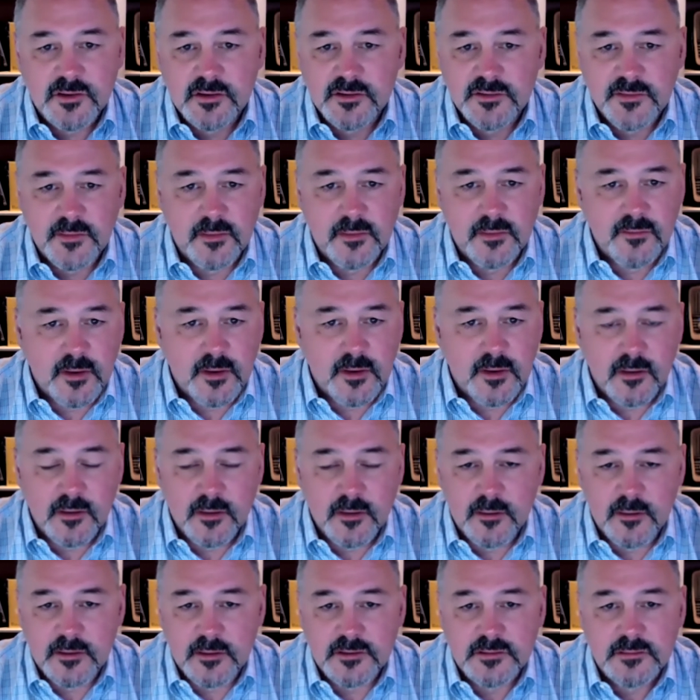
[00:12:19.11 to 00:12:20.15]
it was very, very
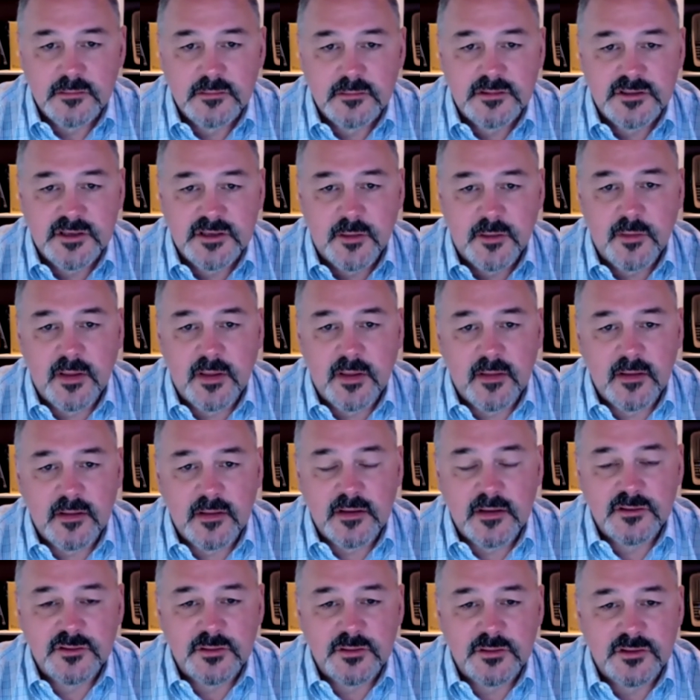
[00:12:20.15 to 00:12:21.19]
clear to Sony that
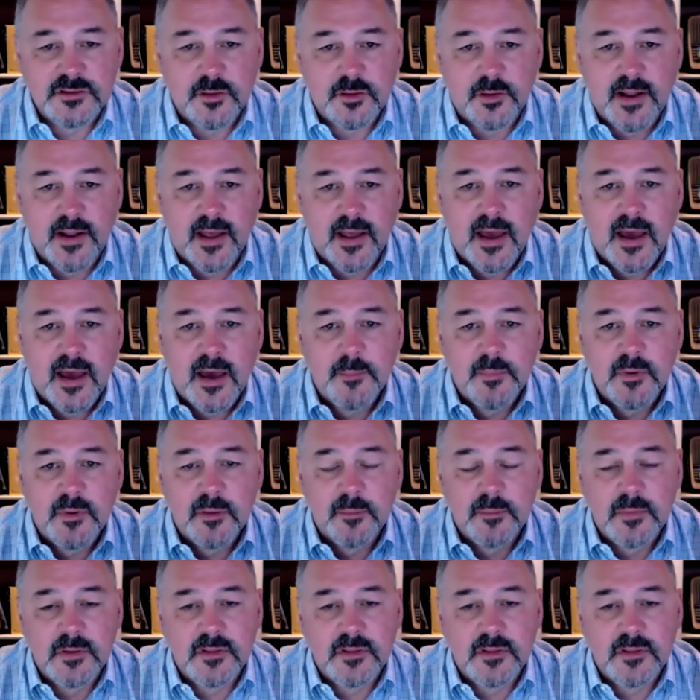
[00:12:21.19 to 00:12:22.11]
this was going to happen.